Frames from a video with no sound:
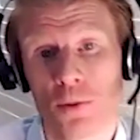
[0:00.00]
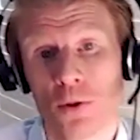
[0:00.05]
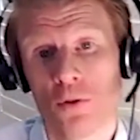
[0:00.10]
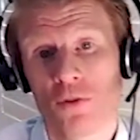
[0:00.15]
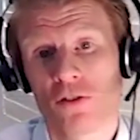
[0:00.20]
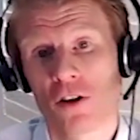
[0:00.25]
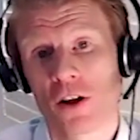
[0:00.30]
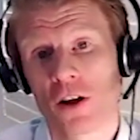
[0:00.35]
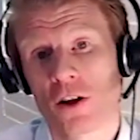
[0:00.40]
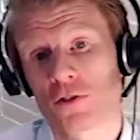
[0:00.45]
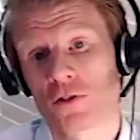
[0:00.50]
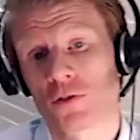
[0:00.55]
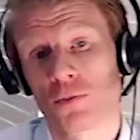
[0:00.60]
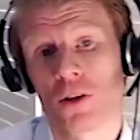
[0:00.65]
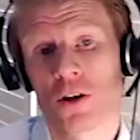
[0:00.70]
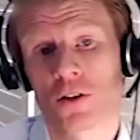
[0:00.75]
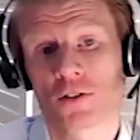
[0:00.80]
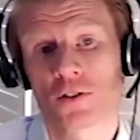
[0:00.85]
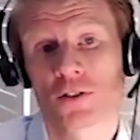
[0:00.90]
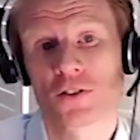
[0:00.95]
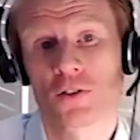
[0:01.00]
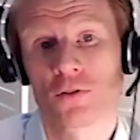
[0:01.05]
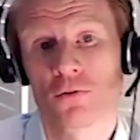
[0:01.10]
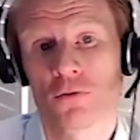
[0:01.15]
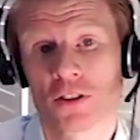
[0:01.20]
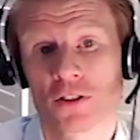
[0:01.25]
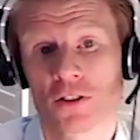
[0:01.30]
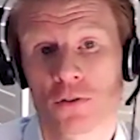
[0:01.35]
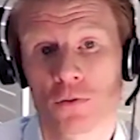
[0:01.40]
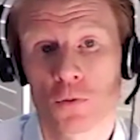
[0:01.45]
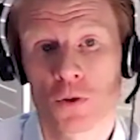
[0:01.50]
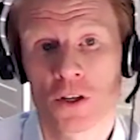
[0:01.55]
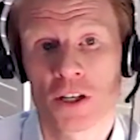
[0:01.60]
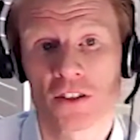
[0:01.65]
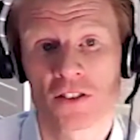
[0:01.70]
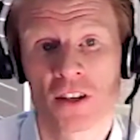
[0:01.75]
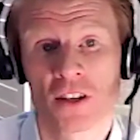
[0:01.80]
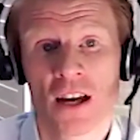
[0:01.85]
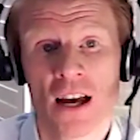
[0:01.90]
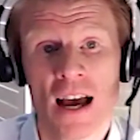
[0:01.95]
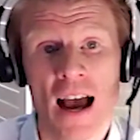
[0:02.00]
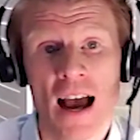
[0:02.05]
portfolios from losses in recent weeks